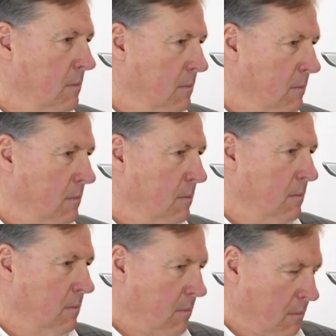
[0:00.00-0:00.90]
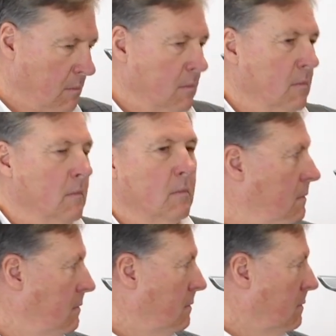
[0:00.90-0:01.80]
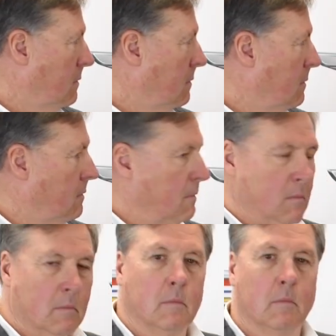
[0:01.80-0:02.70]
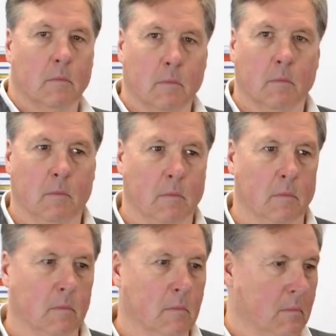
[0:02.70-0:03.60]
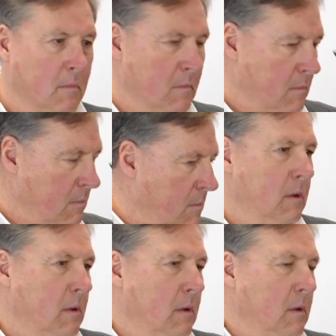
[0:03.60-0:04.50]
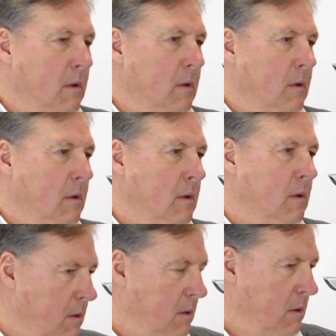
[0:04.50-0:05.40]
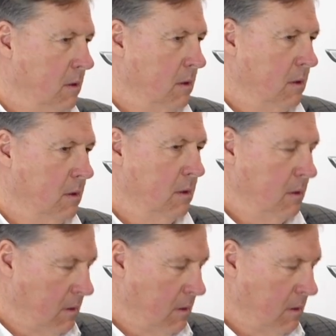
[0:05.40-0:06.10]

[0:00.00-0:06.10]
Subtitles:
(silent)